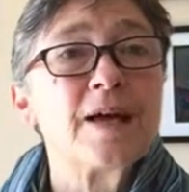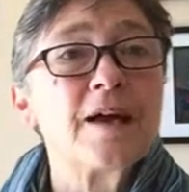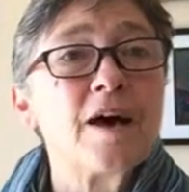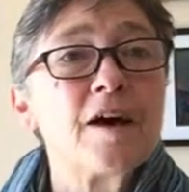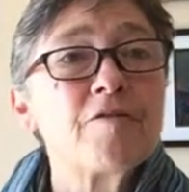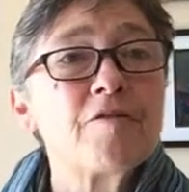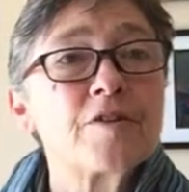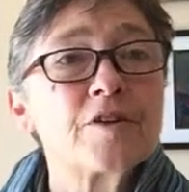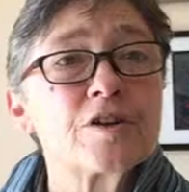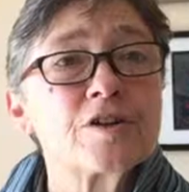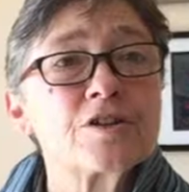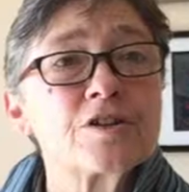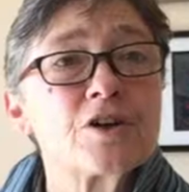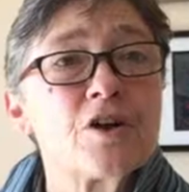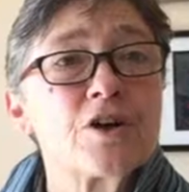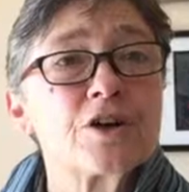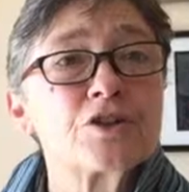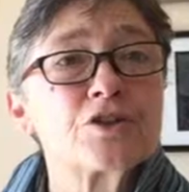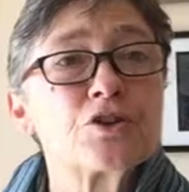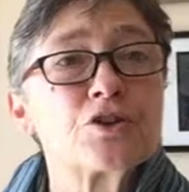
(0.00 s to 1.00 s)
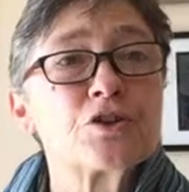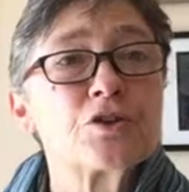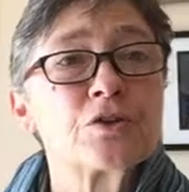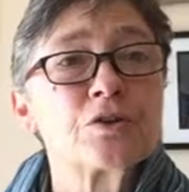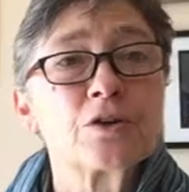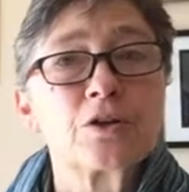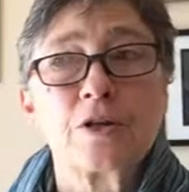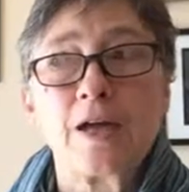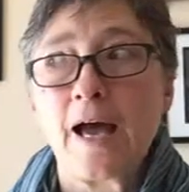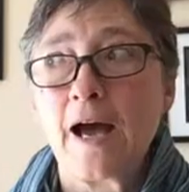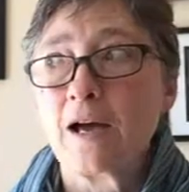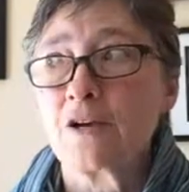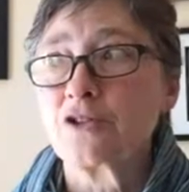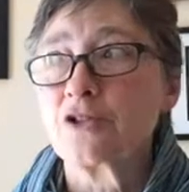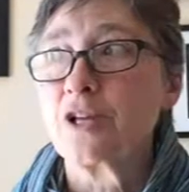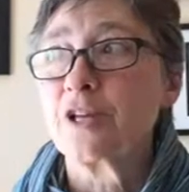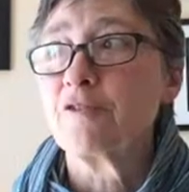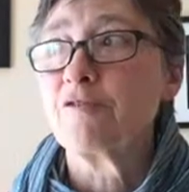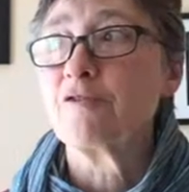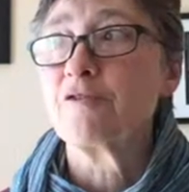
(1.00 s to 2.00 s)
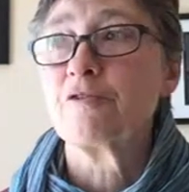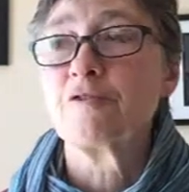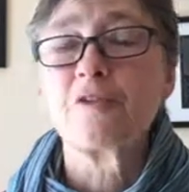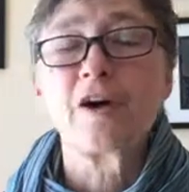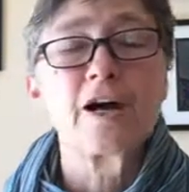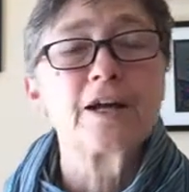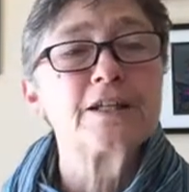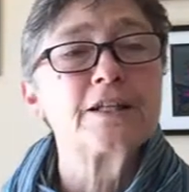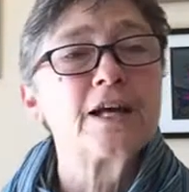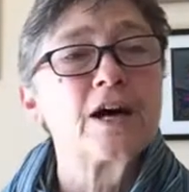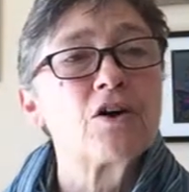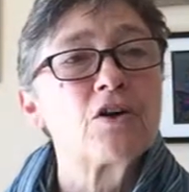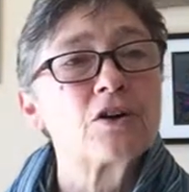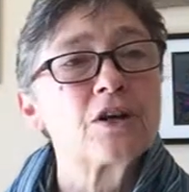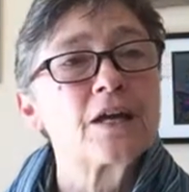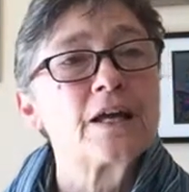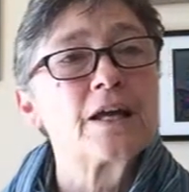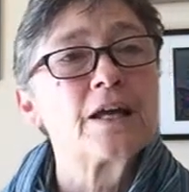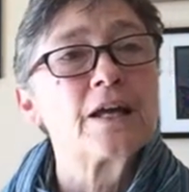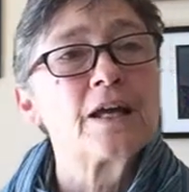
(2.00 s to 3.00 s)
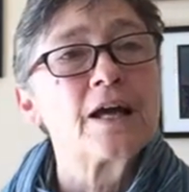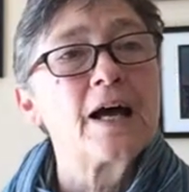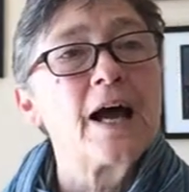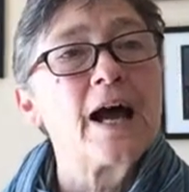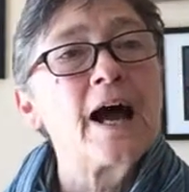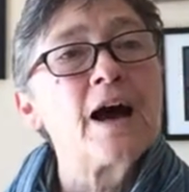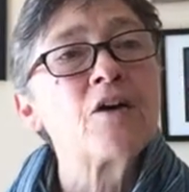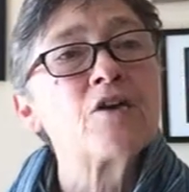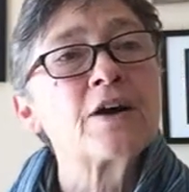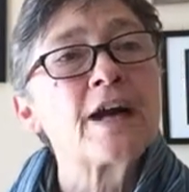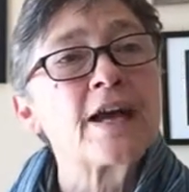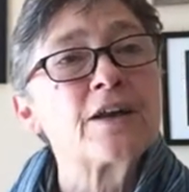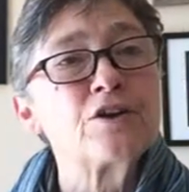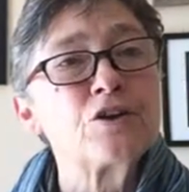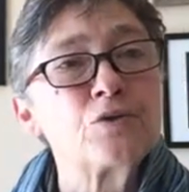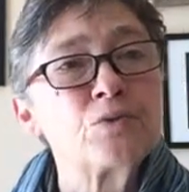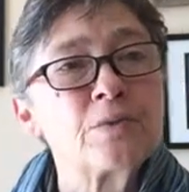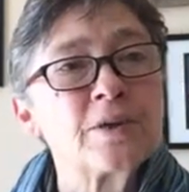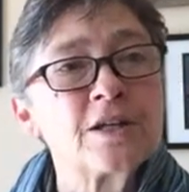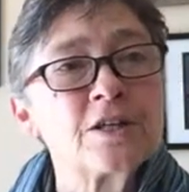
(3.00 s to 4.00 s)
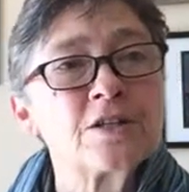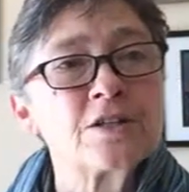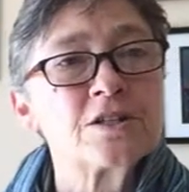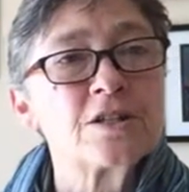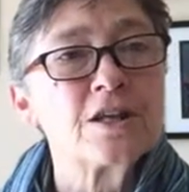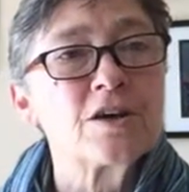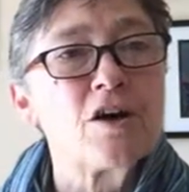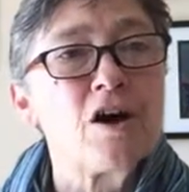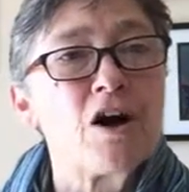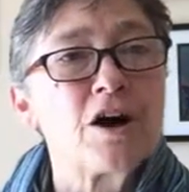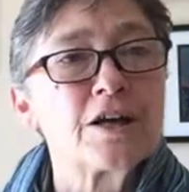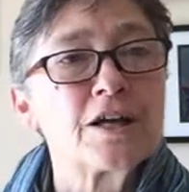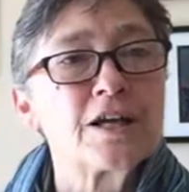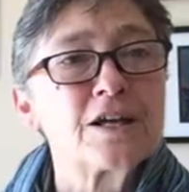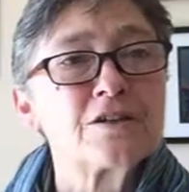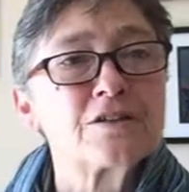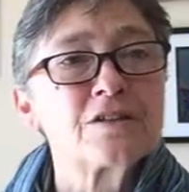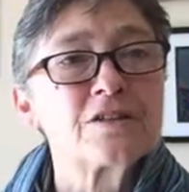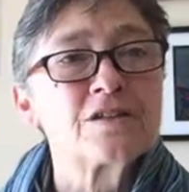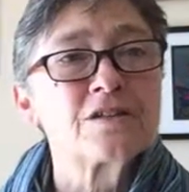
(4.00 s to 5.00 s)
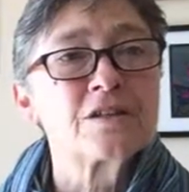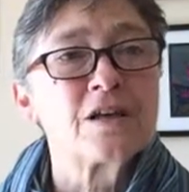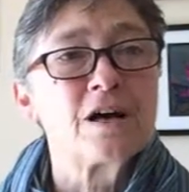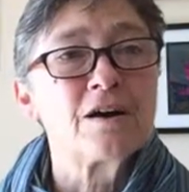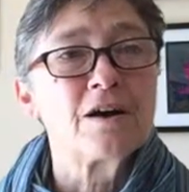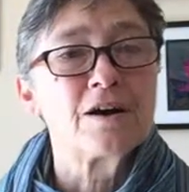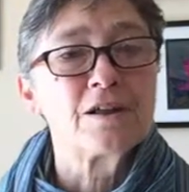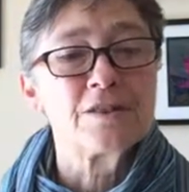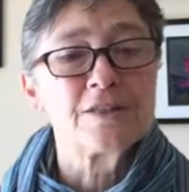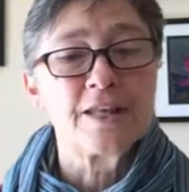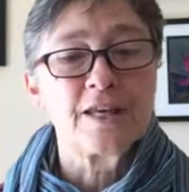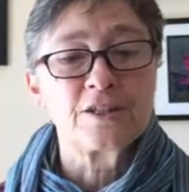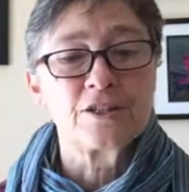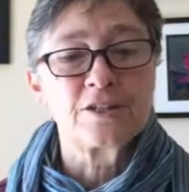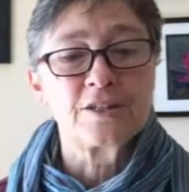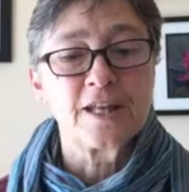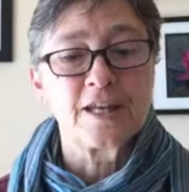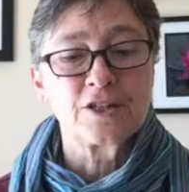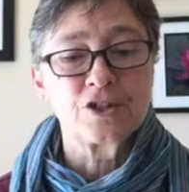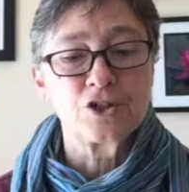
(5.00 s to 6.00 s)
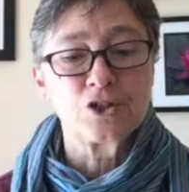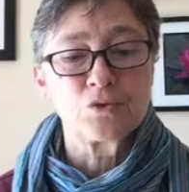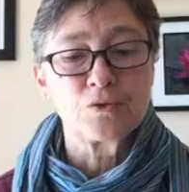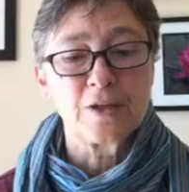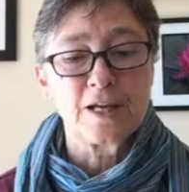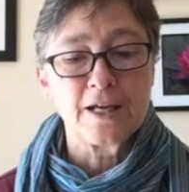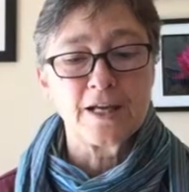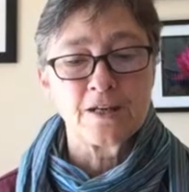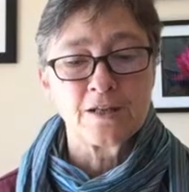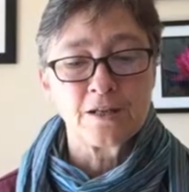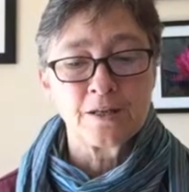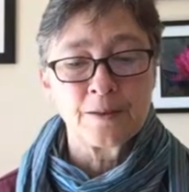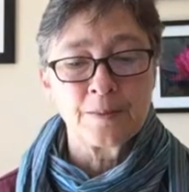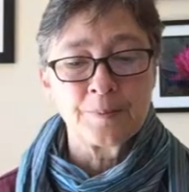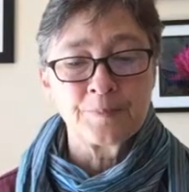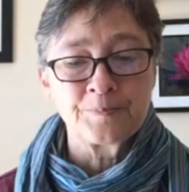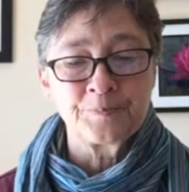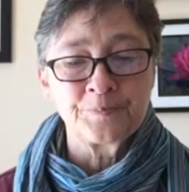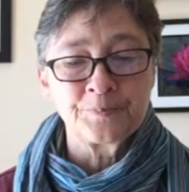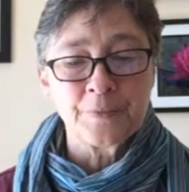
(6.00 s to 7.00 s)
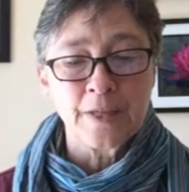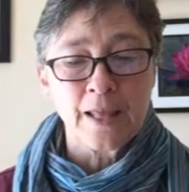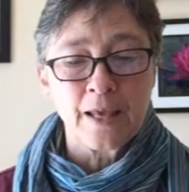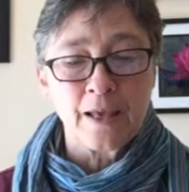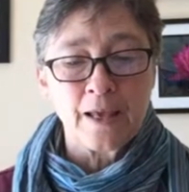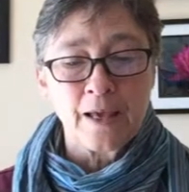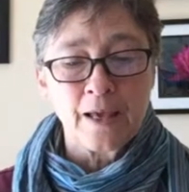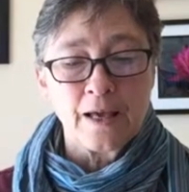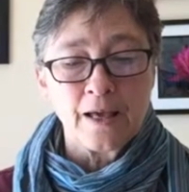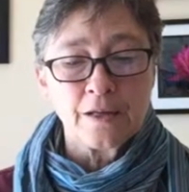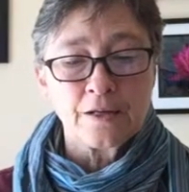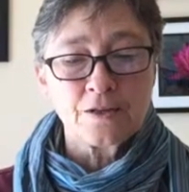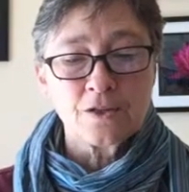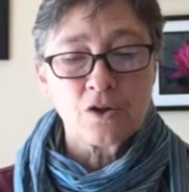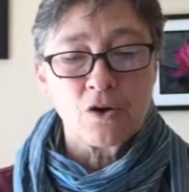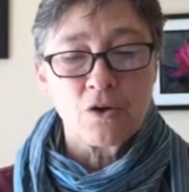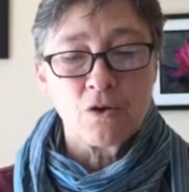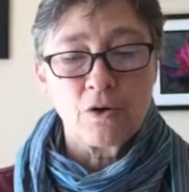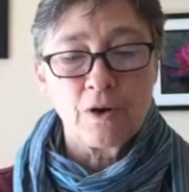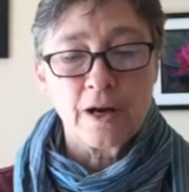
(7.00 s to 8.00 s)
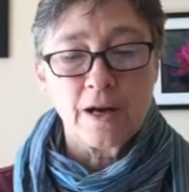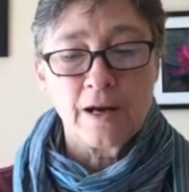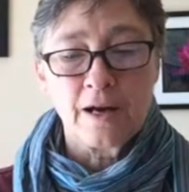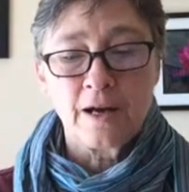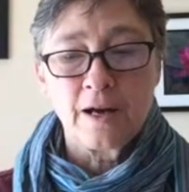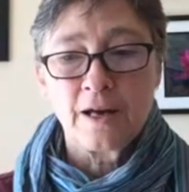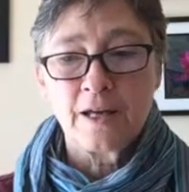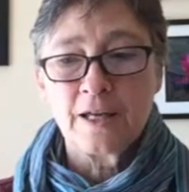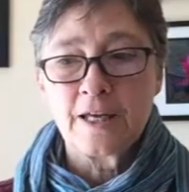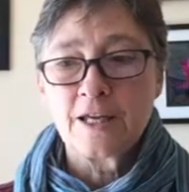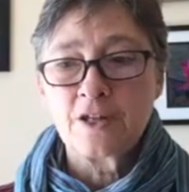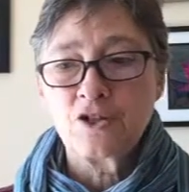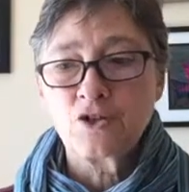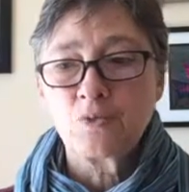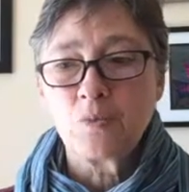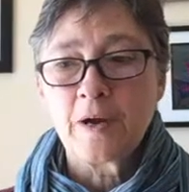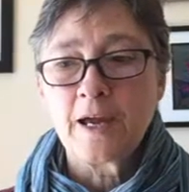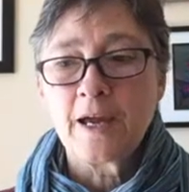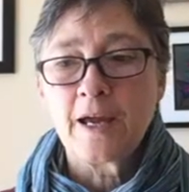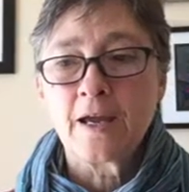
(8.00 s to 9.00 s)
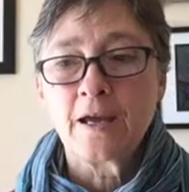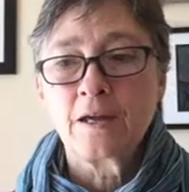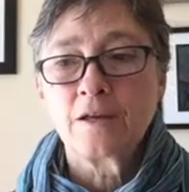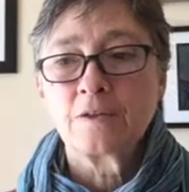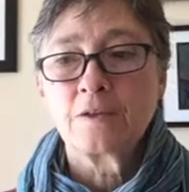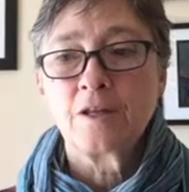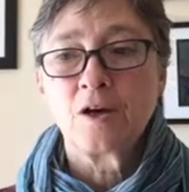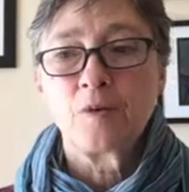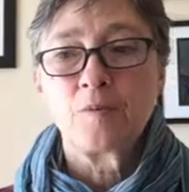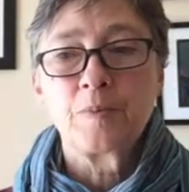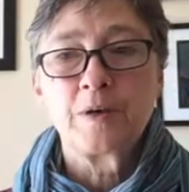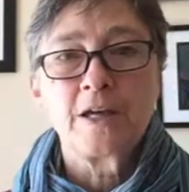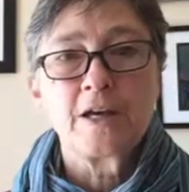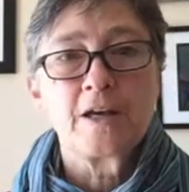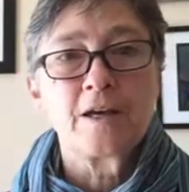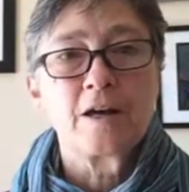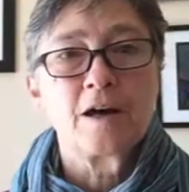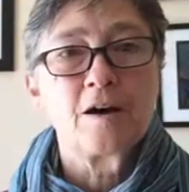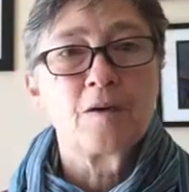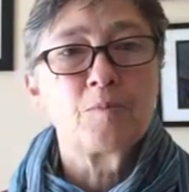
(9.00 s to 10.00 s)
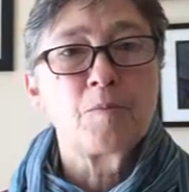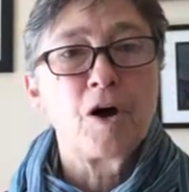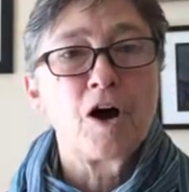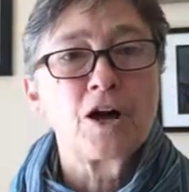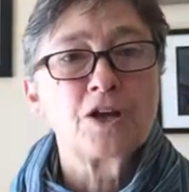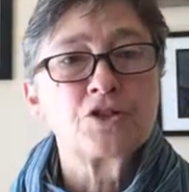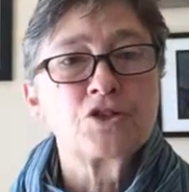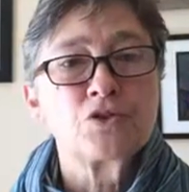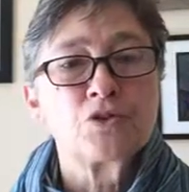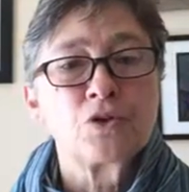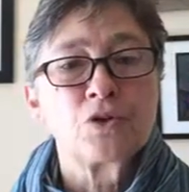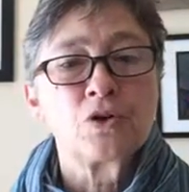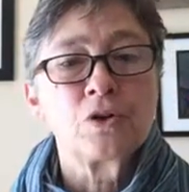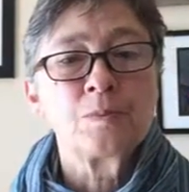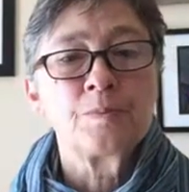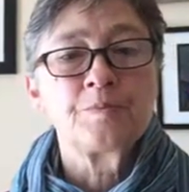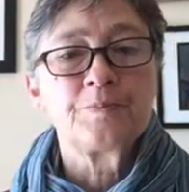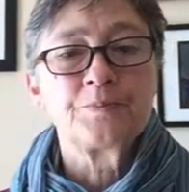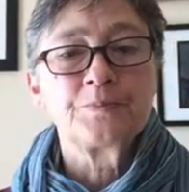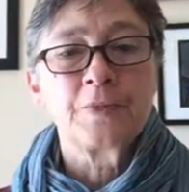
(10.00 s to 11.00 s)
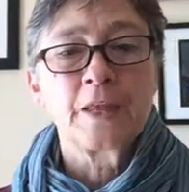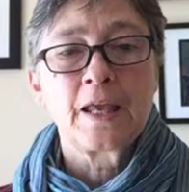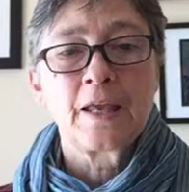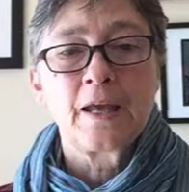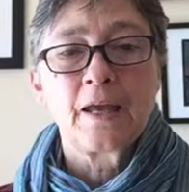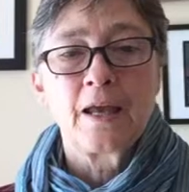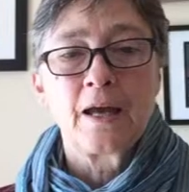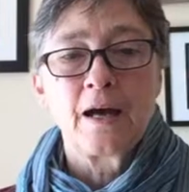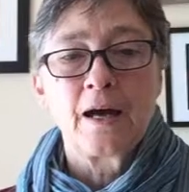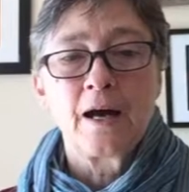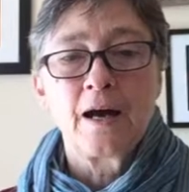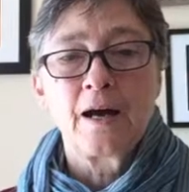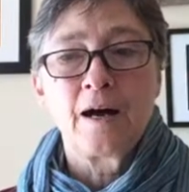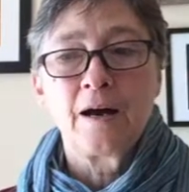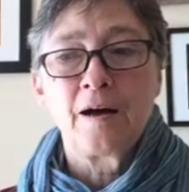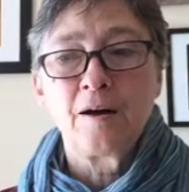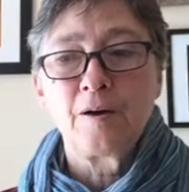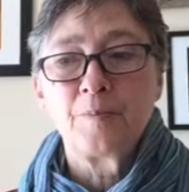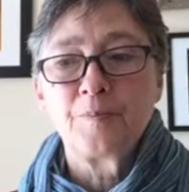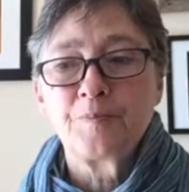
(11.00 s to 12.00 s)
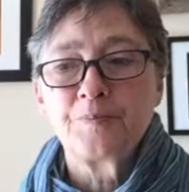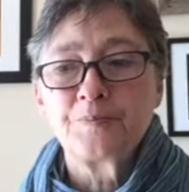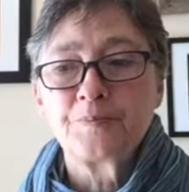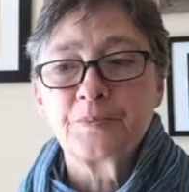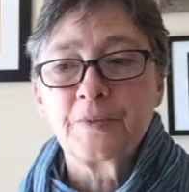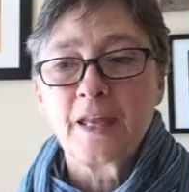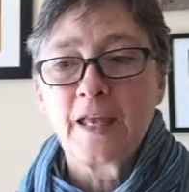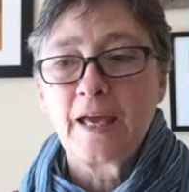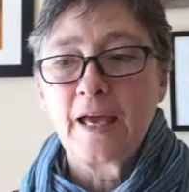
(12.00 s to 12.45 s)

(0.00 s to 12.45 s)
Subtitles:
efforts are to actually find out how can you reach the audience that you need. So each week there'll be a module, and